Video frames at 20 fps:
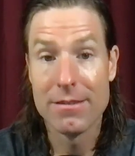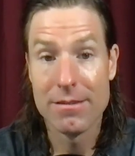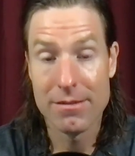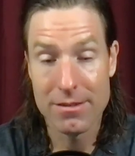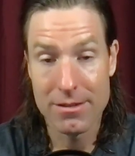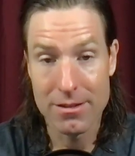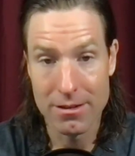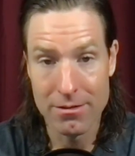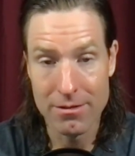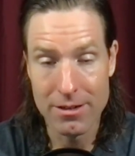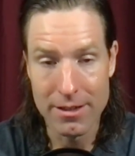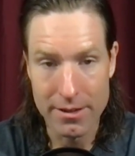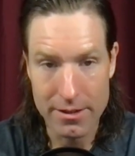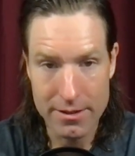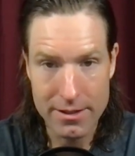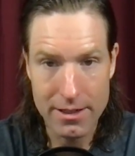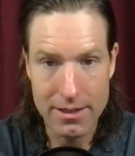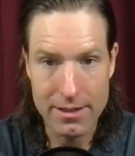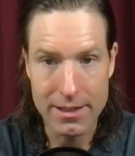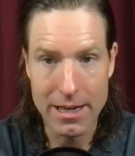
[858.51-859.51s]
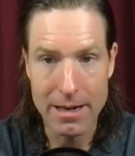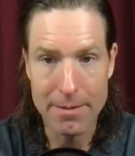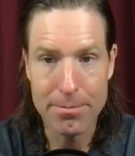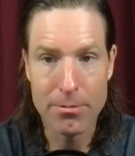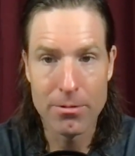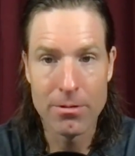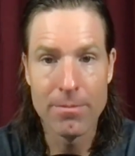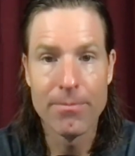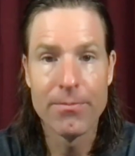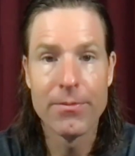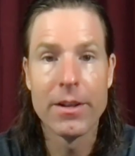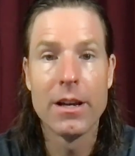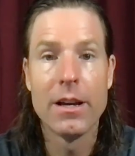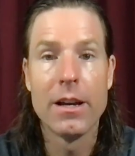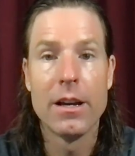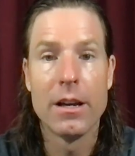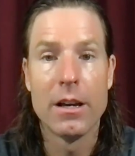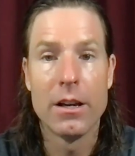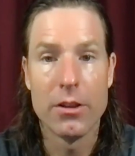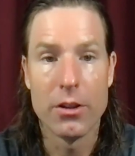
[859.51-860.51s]
So in this example,
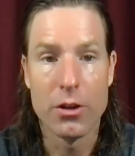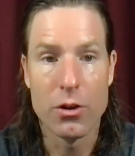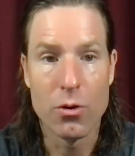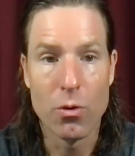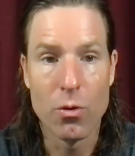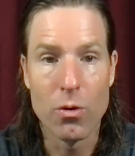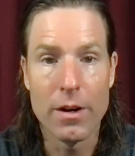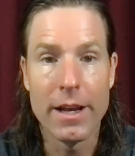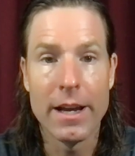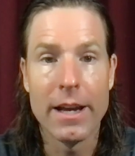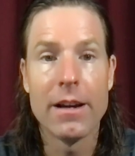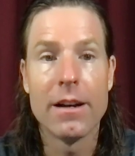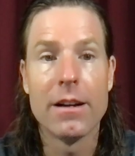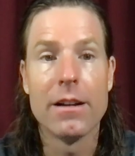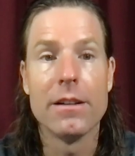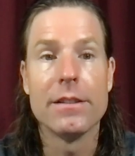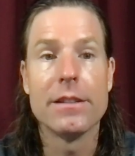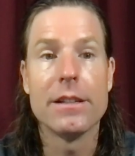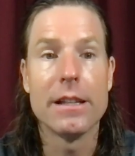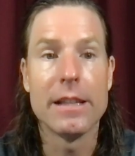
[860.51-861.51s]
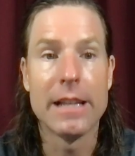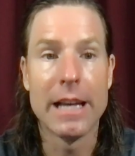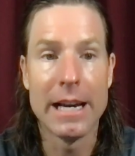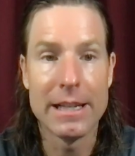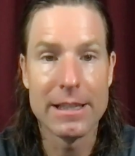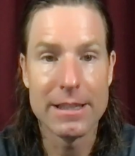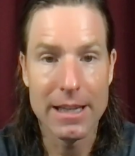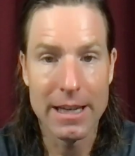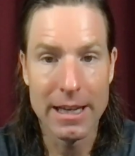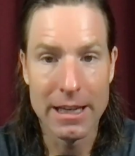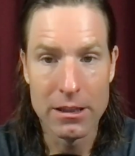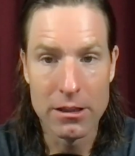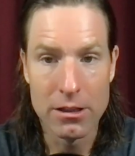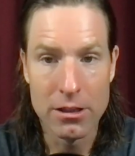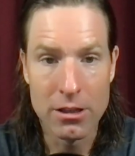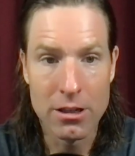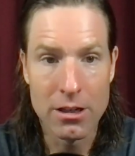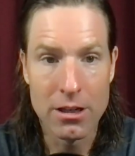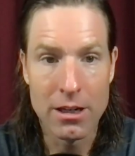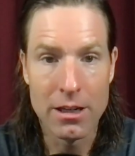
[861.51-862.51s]
the court held that a
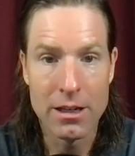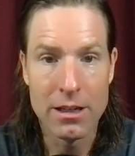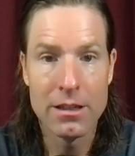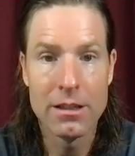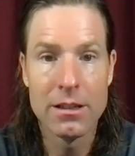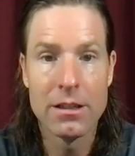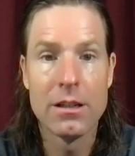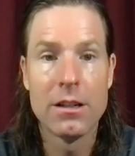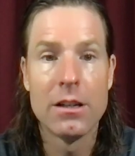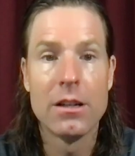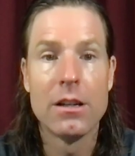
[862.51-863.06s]
law